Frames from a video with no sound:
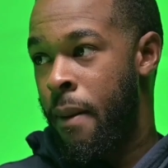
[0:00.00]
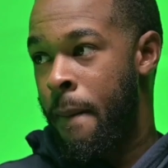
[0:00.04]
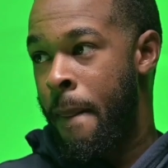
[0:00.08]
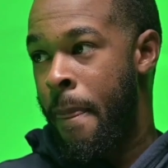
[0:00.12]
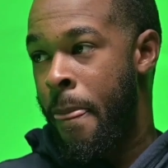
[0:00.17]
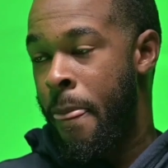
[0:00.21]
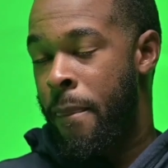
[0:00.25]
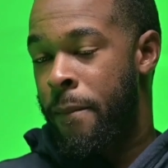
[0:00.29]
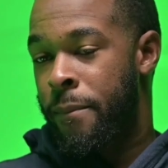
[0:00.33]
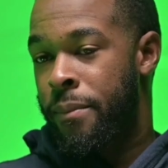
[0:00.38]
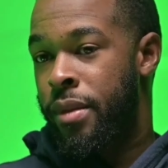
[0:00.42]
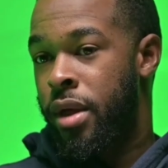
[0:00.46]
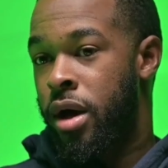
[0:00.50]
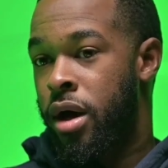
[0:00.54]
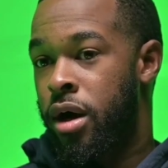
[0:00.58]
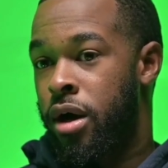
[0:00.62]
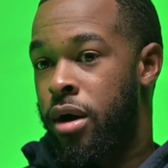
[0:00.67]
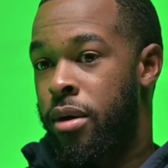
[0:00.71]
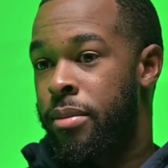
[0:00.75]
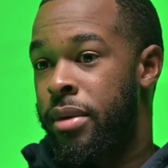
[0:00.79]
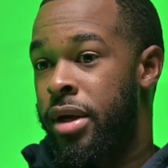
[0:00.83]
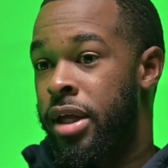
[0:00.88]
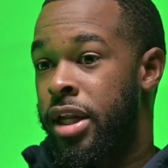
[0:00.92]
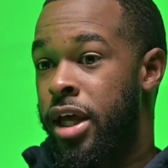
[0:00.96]

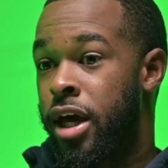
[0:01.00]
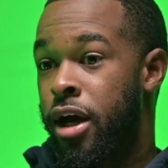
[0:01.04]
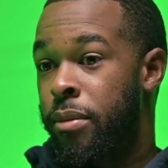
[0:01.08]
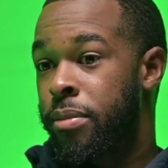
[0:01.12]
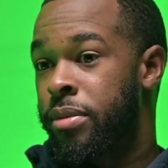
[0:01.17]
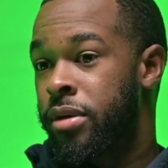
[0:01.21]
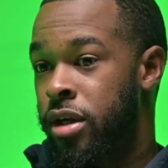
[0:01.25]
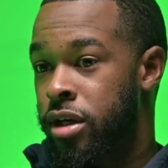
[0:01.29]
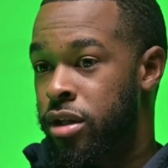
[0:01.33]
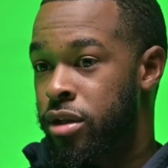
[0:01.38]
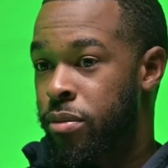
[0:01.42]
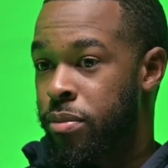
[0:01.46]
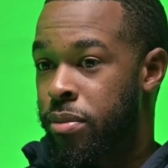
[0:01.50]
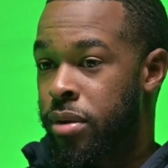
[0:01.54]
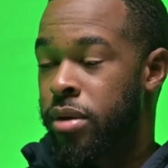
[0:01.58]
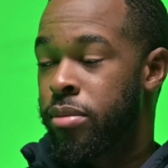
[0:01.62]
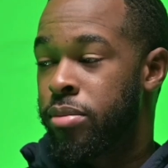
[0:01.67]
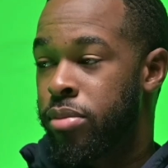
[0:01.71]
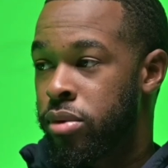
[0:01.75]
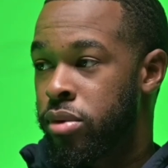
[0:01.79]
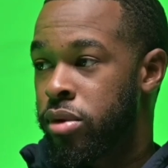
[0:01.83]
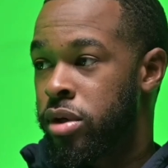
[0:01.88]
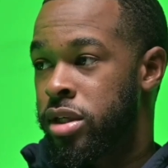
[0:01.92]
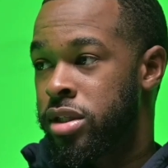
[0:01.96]
And helping other
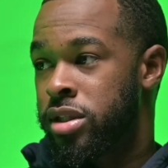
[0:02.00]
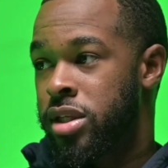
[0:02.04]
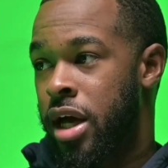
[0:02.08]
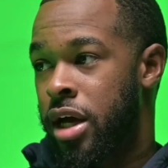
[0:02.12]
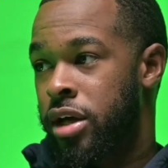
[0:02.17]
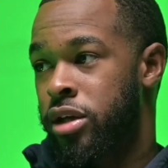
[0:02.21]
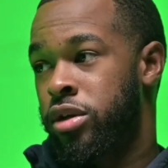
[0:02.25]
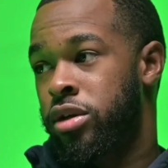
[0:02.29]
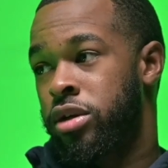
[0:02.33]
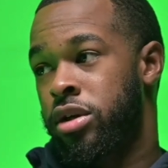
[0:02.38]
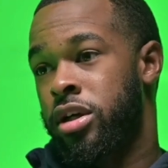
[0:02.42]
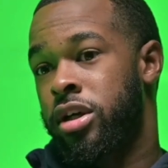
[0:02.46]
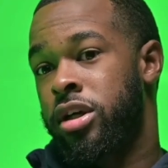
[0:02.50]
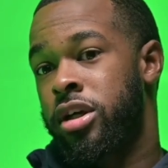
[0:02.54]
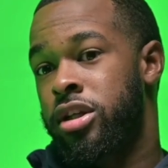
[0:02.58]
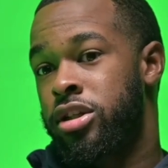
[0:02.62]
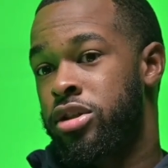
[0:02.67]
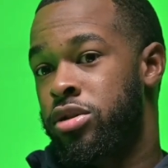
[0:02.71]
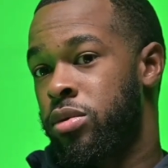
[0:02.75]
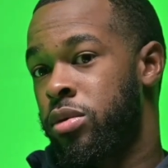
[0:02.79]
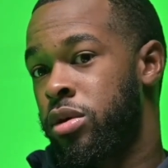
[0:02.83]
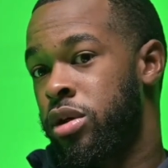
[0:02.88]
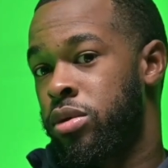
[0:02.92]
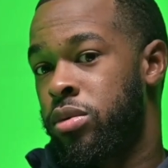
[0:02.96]
people is how you're going to get
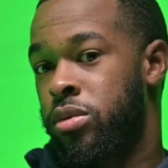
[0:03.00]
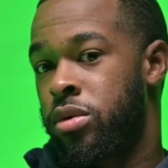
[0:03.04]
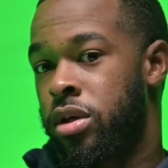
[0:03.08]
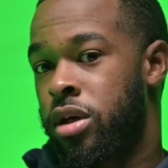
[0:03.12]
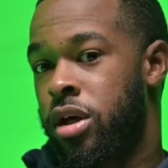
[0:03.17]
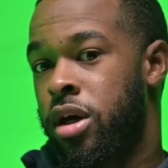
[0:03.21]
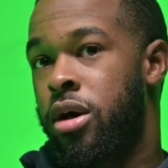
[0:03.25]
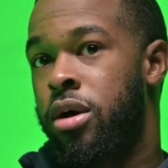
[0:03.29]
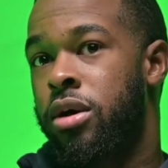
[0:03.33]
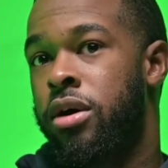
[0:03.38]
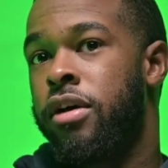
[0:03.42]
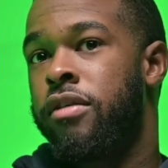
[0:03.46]
to where you want to go.